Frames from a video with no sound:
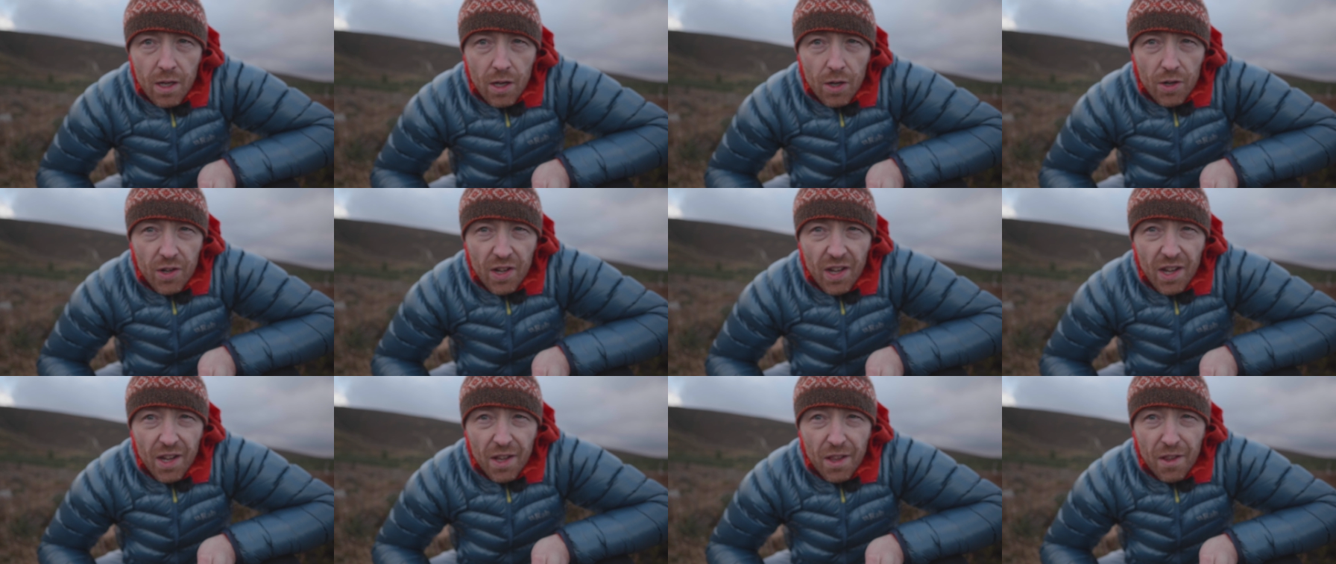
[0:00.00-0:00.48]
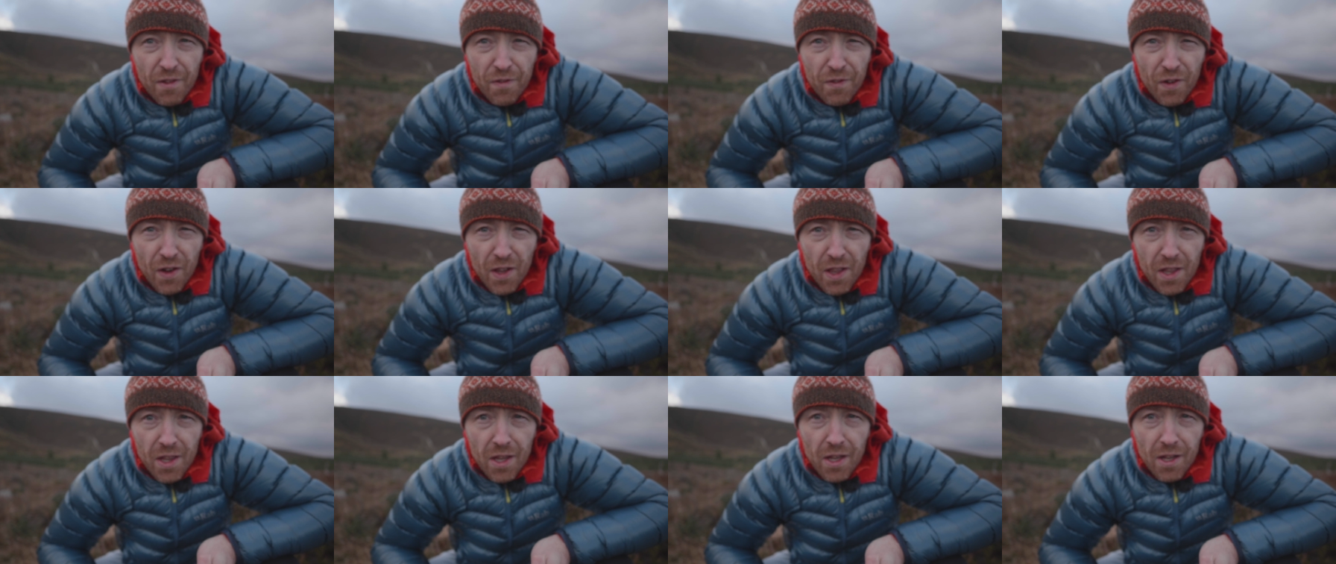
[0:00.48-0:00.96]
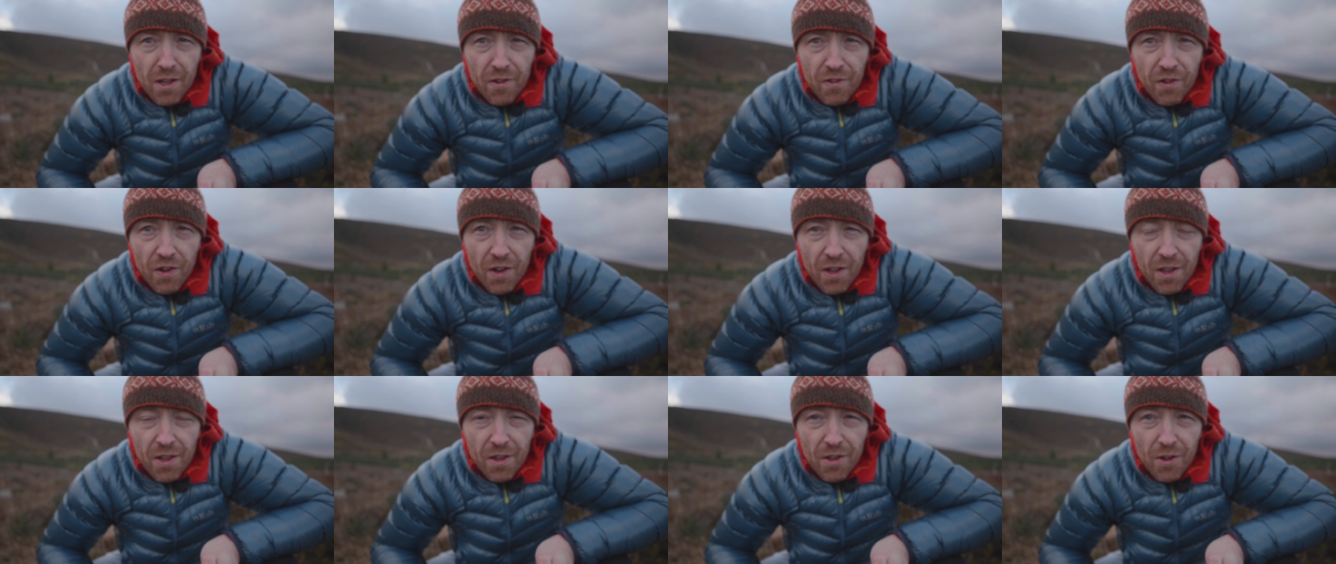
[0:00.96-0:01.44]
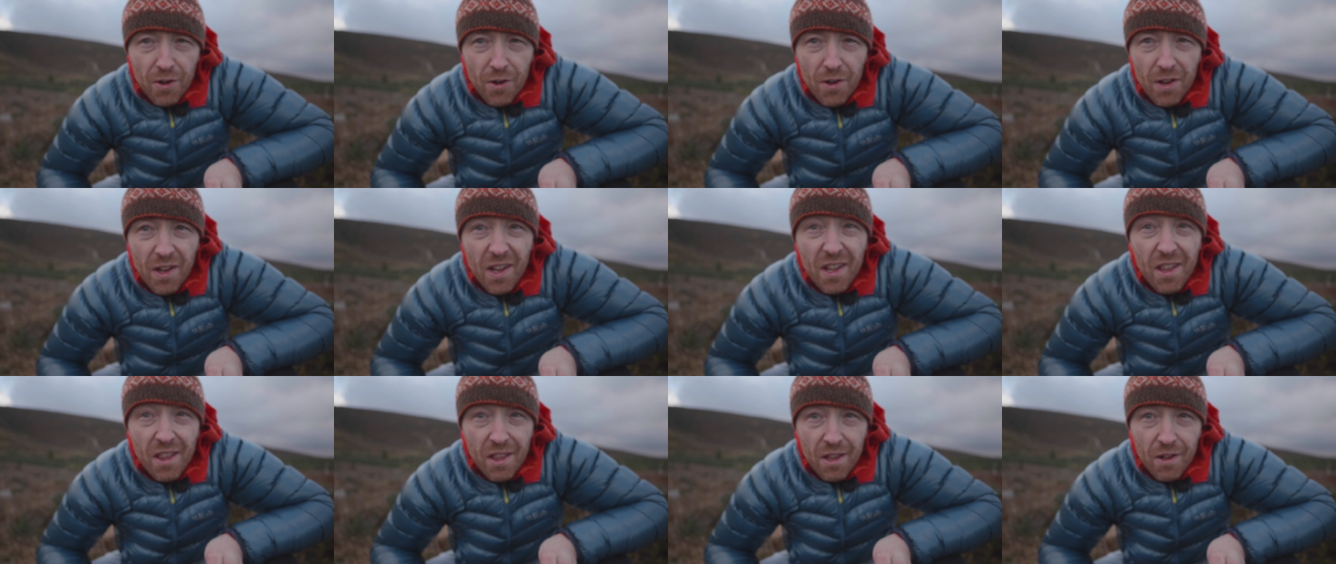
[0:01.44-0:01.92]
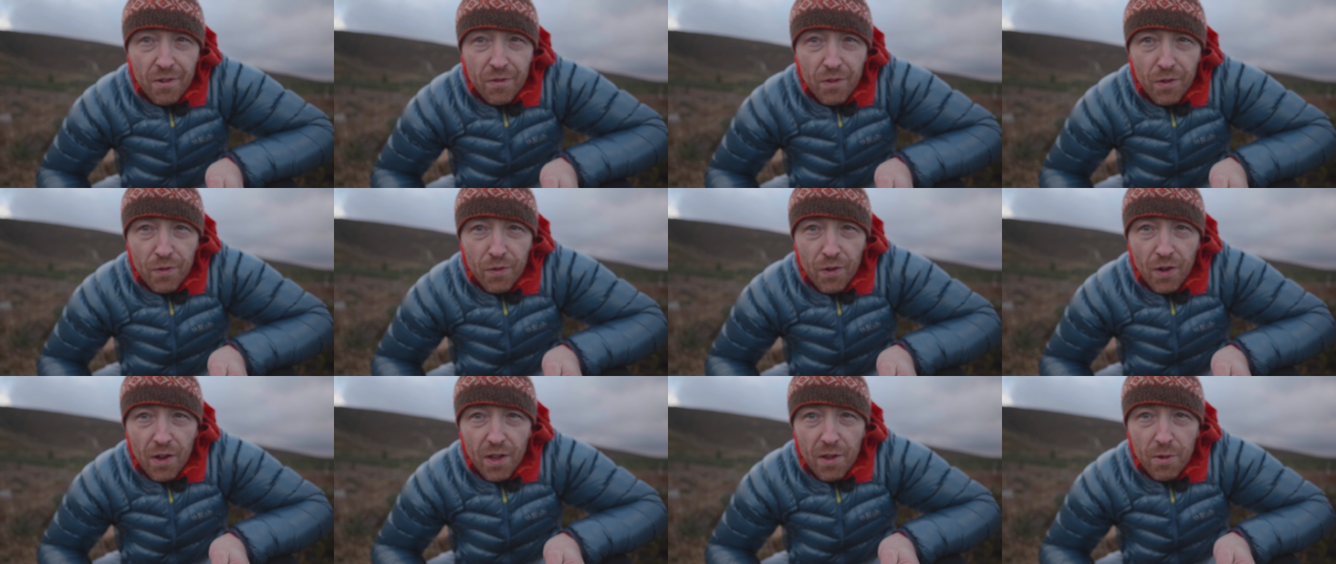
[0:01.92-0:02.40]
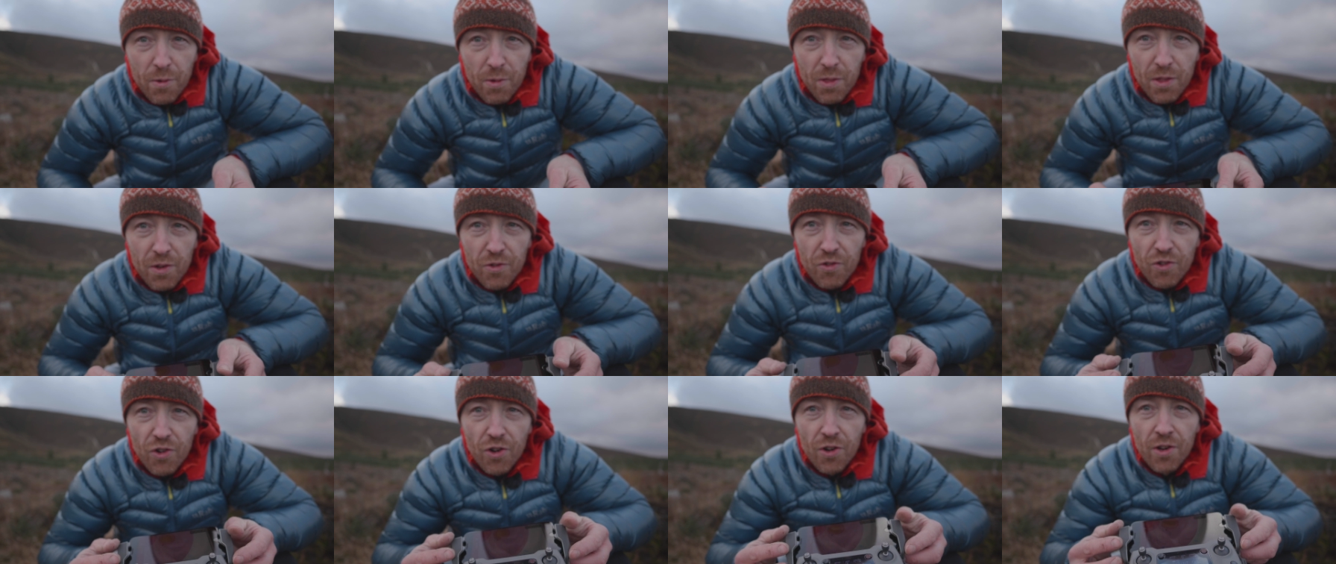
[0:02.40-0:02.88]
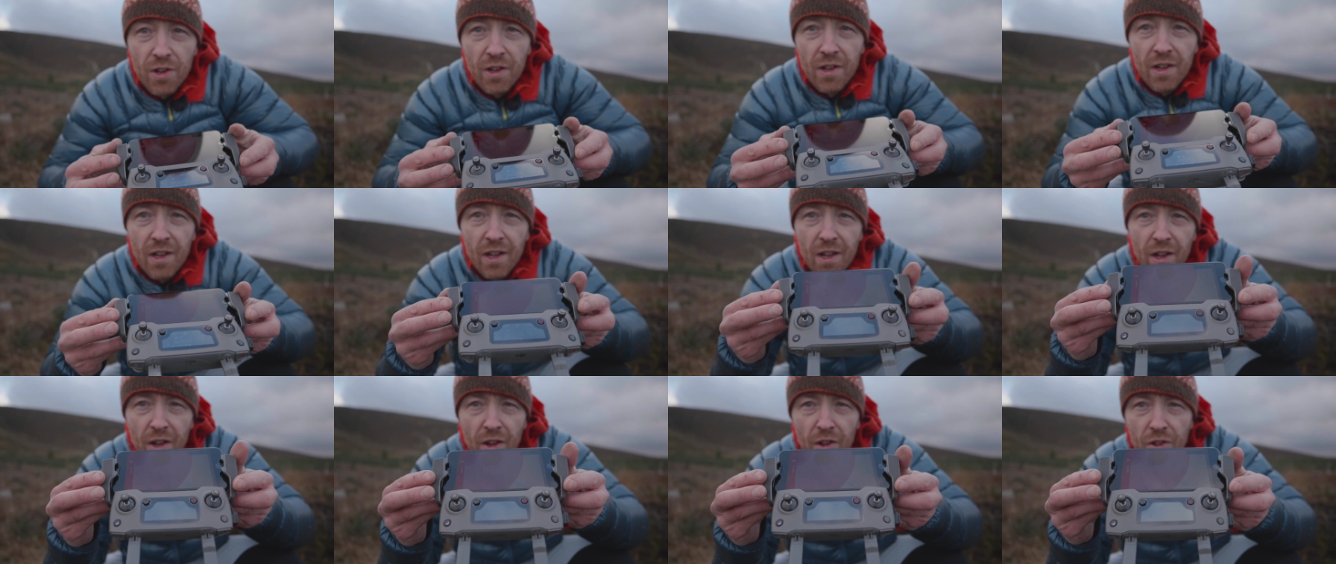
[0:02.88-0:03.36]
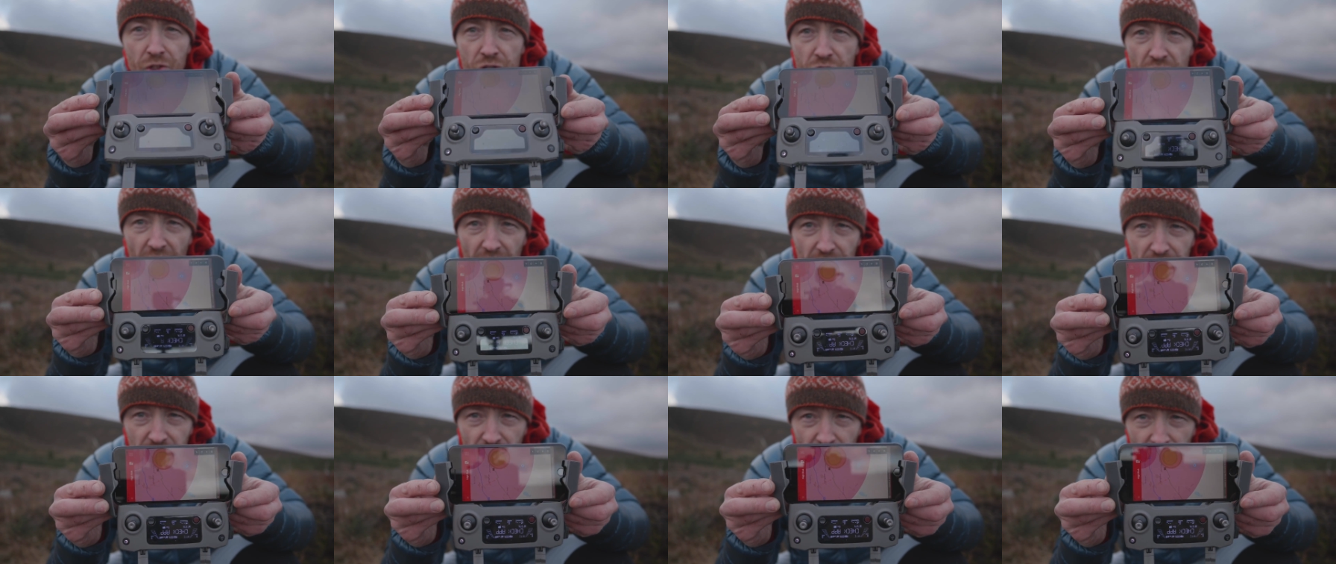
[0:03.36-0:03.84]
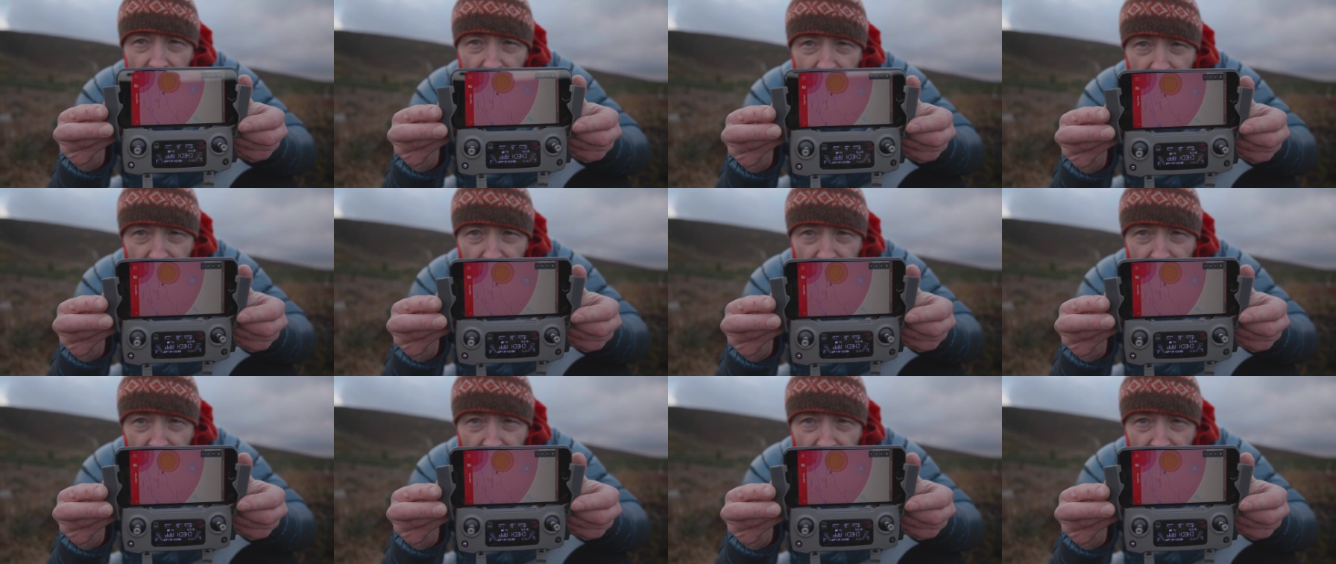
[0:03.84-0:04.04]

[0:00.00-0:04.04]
Okay, so first things first, the safety first with the drone. Check drone